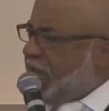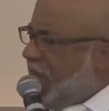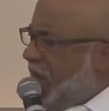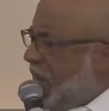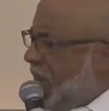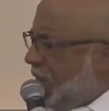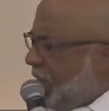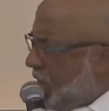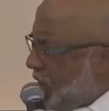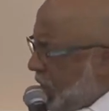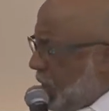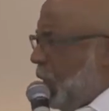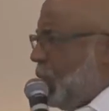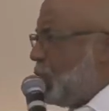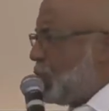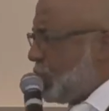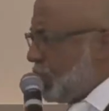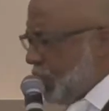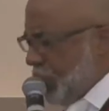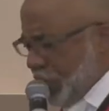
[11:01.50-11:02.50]
God is
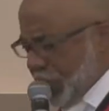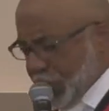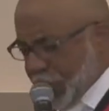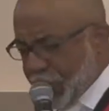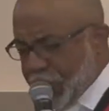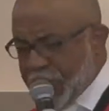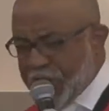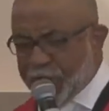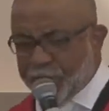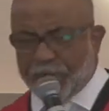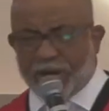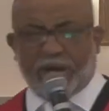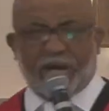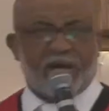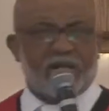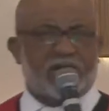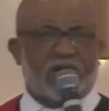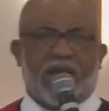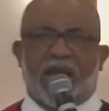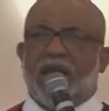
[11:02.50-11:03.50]
close to you
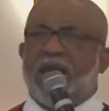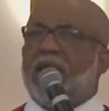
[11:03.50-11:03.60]
because He